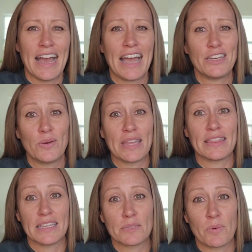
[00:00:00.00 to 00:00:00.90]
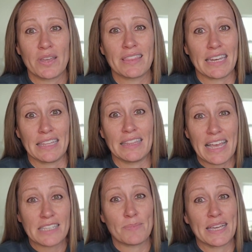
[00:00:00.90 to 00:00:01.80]
I knew at this point that
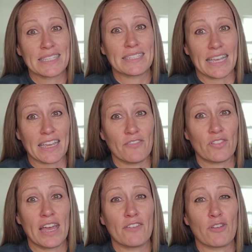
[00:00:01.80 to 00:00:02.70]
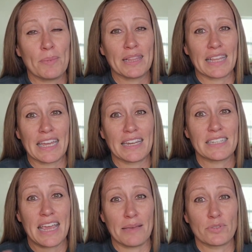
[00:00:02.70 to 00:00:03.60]
unless my second flight from Atlanta
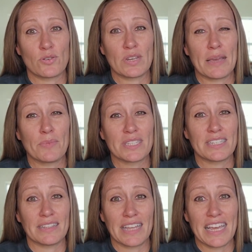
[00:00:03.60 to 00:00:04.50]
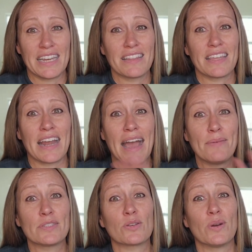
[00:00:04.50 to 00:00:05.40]
to Amsterdam was delayed, that
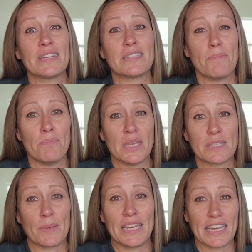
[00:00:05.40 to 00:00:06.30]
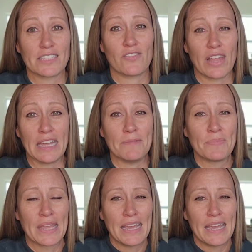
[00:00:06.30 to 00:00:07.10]
I was going to miss my next flight.